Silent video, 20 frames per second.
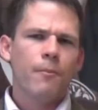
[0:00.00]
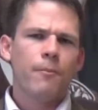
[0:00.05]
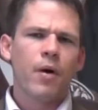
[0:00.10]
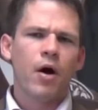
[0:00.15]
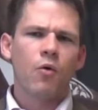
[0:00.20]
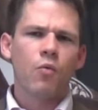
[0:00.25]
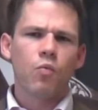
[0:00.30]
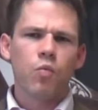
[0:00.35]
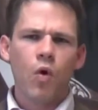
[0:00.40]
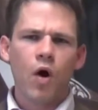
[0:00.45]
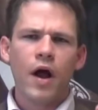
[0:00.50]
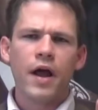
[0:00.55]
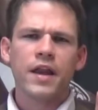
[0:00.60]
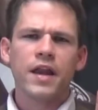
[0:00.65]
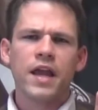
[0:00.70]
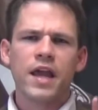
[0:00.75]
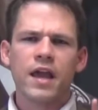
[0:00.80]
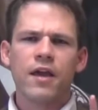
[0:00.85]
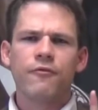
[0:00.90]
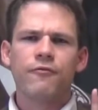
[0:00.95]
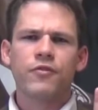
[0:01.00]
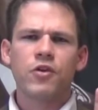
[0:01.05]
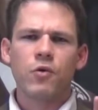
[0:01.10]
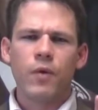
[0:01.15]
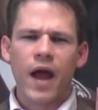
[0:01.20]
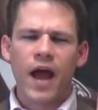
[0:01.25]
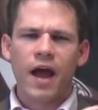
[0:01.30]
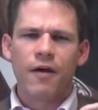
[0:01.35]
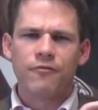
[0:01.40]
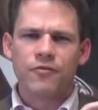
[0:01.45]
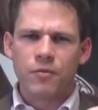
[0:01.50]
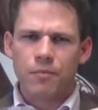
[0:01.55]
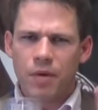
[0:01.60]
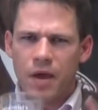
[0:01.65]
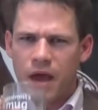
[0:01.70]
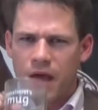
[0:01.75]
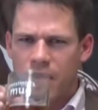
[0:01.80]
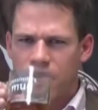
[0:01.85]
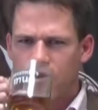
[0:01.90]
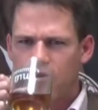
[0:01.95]
But what if you have to
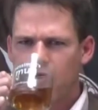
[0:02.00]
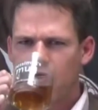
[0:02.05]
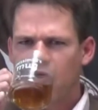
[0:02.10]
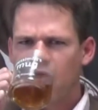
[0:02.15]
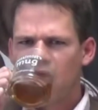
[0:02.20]
pick?